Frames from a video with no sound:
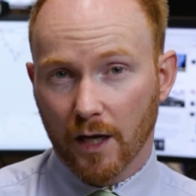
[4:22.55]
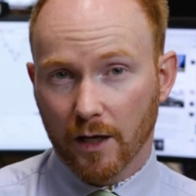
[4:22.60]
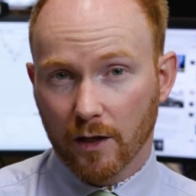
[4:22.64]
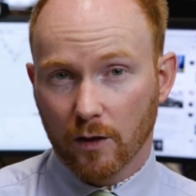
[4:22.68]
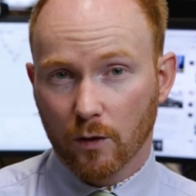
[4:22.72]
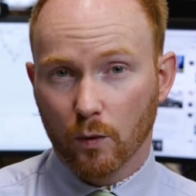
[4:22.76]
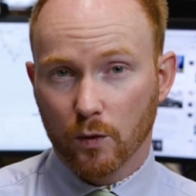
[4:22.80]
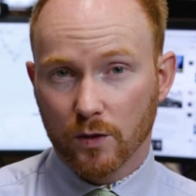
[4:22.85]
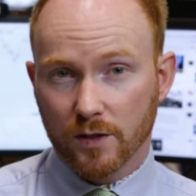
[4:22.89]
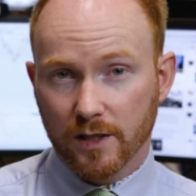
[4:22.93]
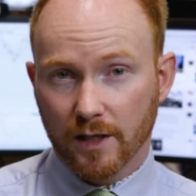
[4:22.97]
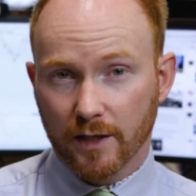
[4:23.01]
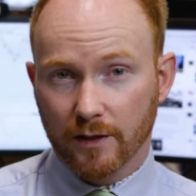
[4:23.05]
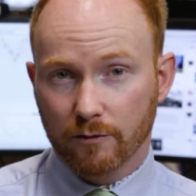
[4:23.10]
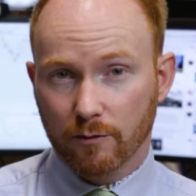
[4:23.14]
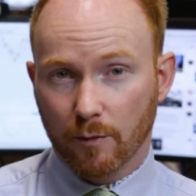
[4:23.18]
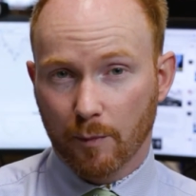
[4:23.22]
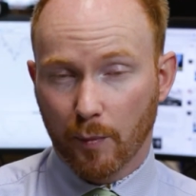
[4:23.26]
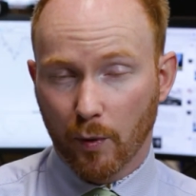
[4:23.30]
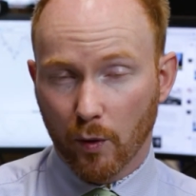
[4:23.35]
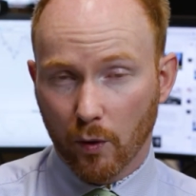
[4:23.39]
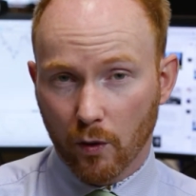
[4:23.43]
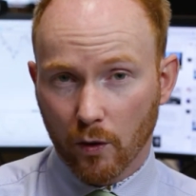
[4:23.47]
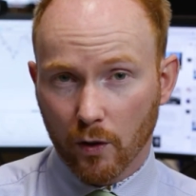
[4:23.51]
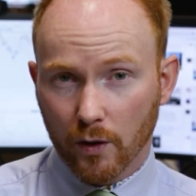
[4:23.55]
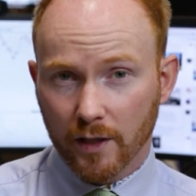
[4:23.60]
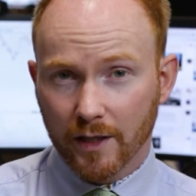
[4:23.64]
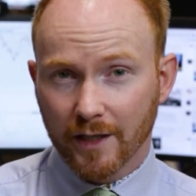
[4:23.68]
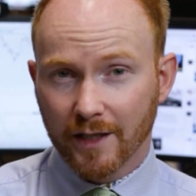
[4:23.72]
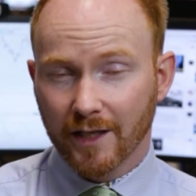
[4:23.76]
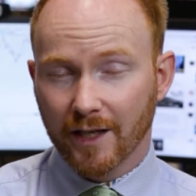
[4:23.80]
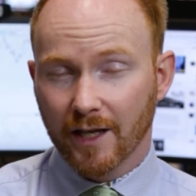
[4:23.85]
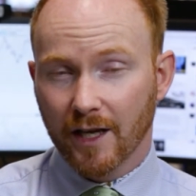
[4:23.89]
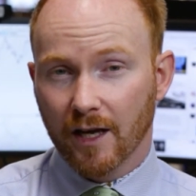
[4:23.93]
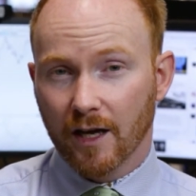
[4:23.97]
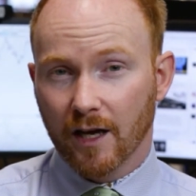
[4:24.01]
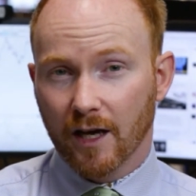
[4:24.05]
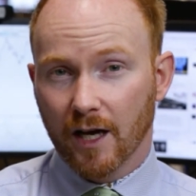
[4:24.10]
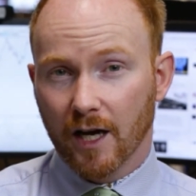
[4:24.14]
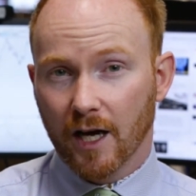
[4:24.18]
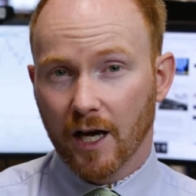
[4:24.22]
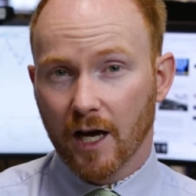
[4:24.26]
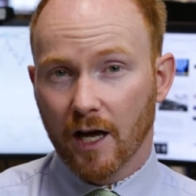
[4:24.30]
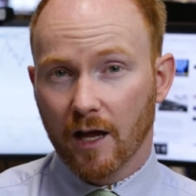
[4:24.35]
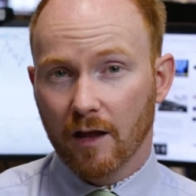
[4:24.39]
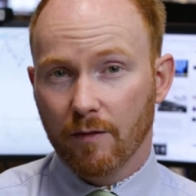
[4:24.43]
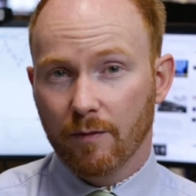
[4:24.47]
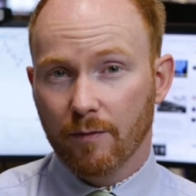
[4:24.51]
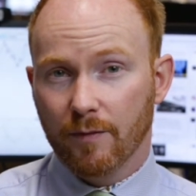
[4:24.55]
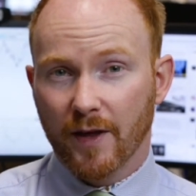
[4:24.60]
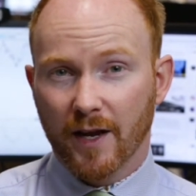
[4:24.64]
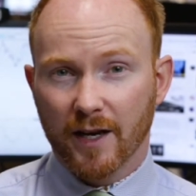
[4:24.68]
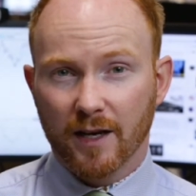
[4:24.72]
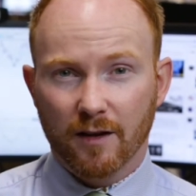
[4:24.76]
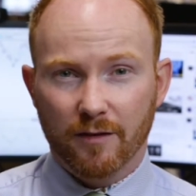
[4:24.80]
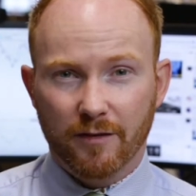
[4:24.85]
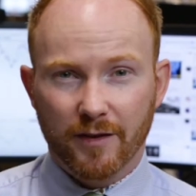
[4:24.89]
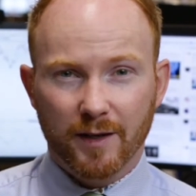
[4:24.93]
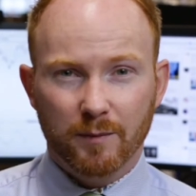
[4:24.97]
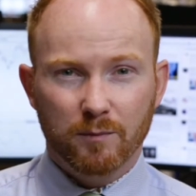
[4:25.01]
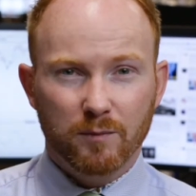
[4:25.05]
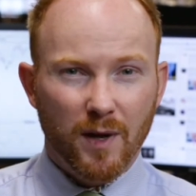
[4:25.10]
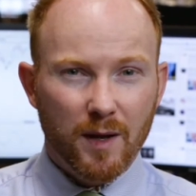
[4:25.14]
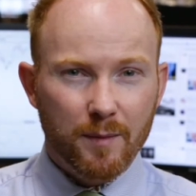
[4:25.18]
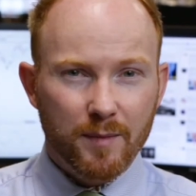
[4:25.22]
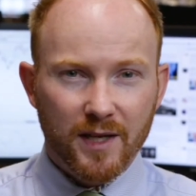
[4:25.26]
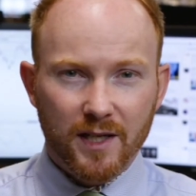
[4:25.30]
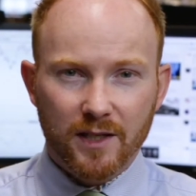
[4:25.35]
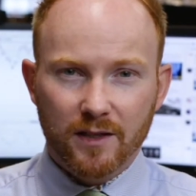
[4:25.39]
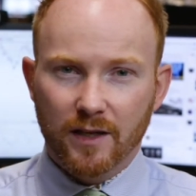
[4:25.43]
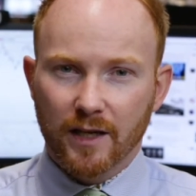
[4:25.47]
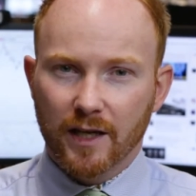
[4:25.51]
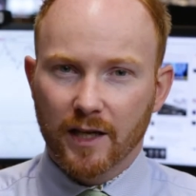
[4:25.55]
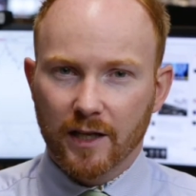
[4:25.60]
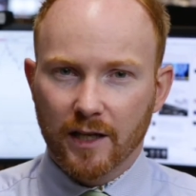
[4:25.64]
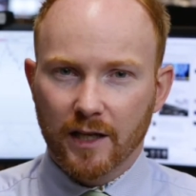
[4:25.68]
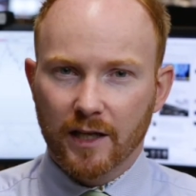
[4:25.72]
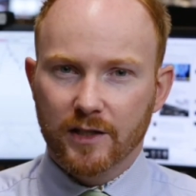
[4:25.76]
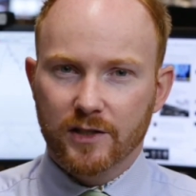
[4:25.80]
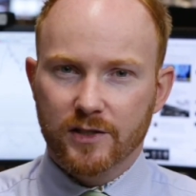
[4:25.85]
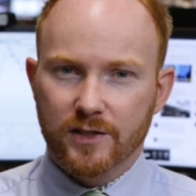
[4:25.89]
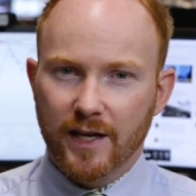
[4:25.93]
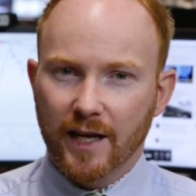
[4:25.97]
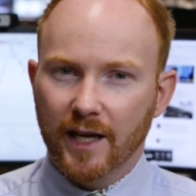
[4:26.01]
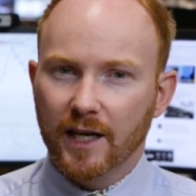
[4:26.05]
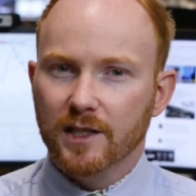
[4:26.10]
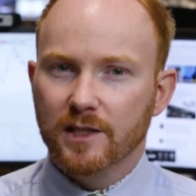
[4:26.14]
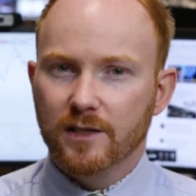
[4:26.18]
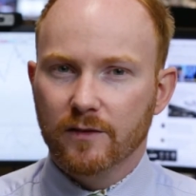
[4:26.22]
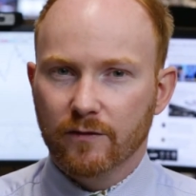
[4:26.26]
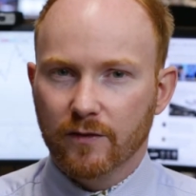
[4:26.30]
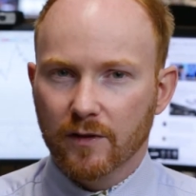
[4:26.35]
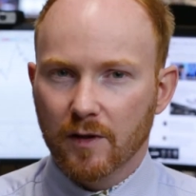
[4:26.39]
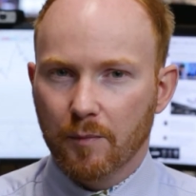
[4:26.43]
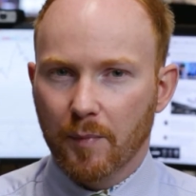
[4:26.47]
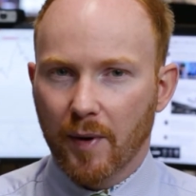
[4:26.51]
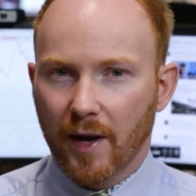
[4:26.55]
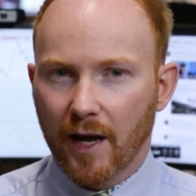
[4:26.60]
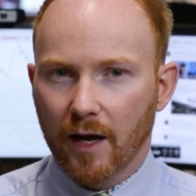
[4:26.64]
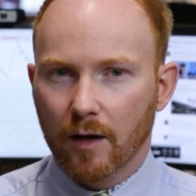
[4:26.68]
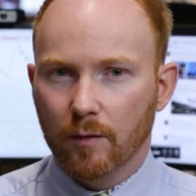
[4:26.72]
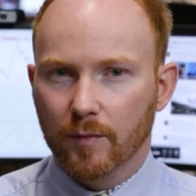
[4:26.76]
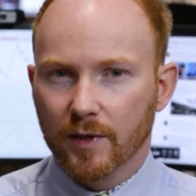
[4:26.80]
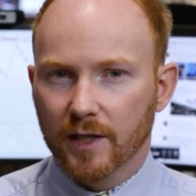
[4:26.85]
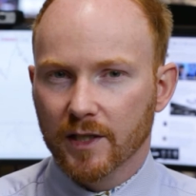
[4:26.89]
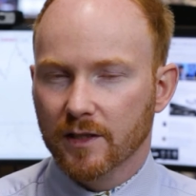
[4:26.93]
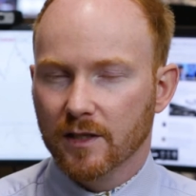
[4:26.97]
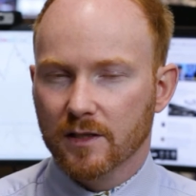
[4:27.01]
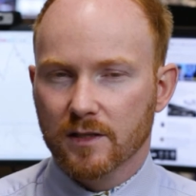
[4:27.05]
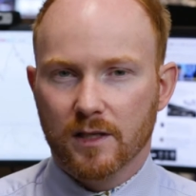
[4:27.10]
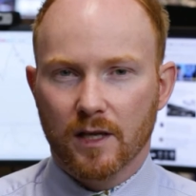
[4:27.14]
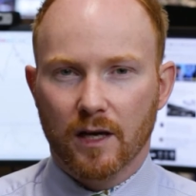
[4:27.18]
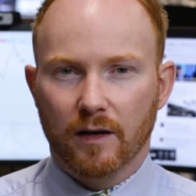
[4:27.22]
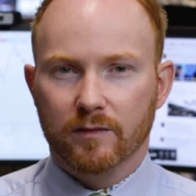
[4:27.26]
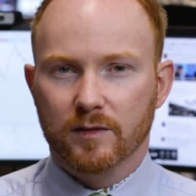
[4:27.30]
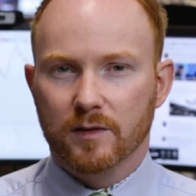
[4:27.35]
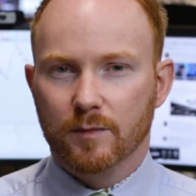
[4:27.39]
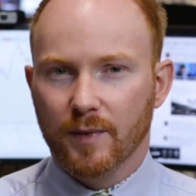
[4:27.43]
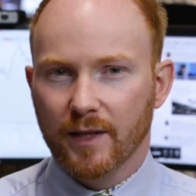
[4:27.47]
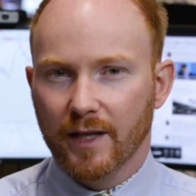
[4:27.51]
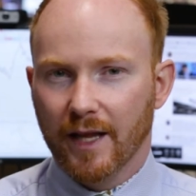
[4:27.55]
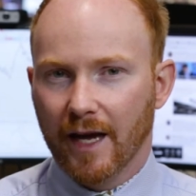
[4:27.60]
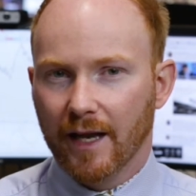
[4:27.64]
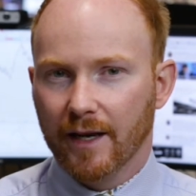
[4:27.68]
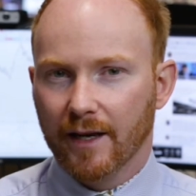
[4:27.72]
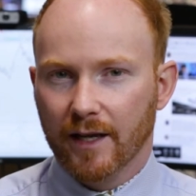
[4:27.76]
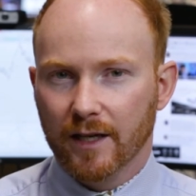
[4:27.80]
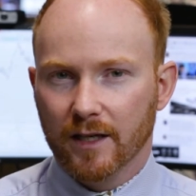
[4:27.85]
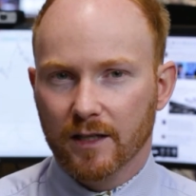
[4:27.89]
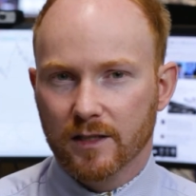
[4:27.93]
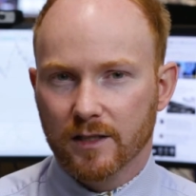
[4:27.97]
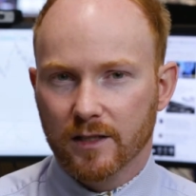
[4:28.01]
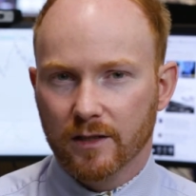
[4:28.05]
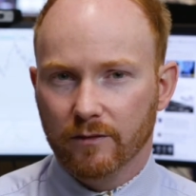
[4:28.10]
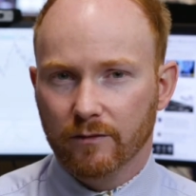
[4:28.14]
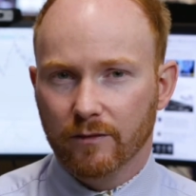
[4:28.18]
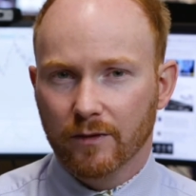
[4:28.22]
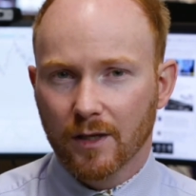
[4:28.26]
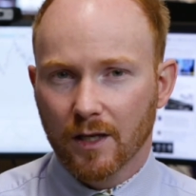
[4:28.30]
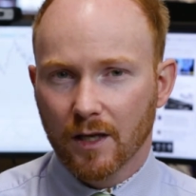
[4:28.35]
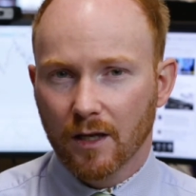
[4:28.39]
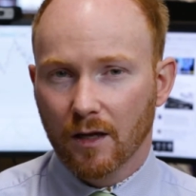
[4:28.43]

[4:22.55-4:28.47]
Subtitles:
quarterly report, then I think maybe it's negative for the pound, but it doesn't have to be that negative.